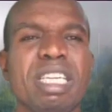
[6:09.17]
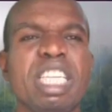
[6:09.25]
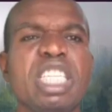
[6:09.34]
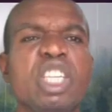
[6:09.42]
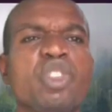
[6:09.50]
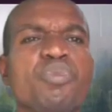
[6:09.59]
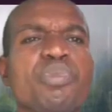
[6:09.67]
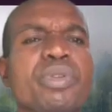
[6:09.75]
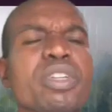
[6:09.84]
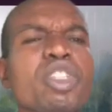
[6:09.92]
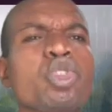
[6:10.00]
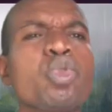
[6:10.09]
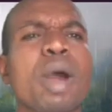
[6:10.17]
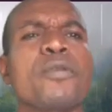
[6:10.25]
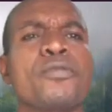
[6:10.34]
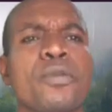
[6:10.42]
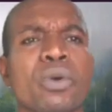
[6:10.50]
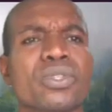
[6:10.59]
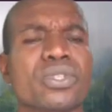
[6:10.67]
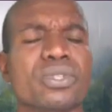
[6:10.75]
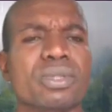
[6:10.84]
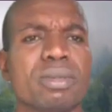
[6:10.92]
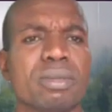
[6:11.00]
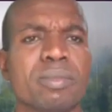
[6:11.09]
It's a spiritual
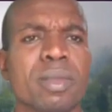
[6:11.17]
force.